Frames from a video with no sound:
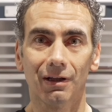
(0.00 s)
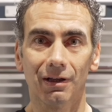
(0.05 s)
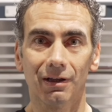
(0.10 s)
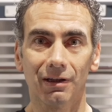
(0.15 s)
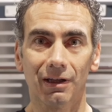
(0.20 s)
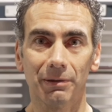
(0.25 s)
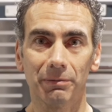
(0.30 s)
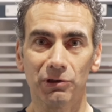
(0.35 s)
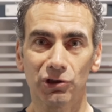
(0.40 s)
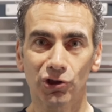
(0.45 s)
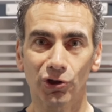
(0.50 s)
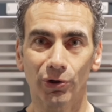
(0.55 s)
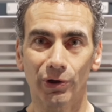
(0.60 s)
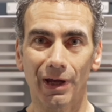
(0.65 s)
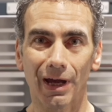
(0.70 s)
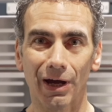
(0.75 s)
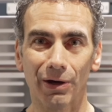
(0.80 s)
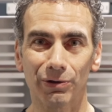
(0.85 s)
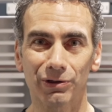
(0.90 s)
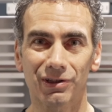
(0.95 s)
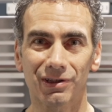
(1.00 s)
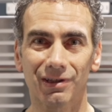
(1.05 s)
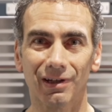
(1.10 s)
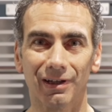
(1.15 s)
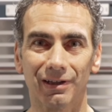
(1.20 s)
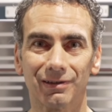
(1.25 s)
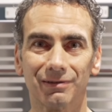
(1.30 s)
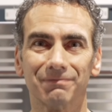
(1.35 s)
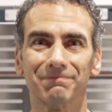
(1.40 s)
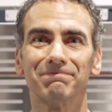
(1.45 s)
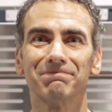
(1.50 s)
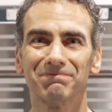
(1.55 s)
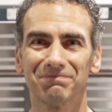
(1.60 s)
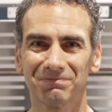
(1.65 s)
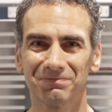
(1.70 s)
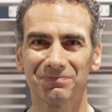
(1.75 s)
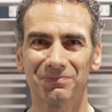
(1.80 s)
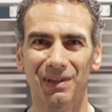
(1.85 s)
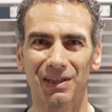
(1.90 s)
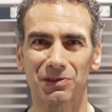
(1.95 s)
Let me show you how it's done.
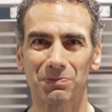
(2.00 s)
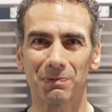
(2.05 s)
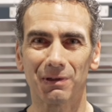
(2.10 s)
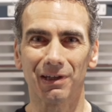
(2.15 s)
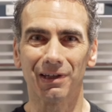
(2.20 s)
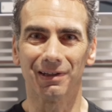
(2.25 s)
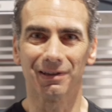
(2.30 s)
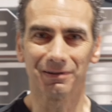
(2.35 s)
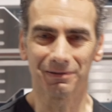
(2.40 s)
Let's begin.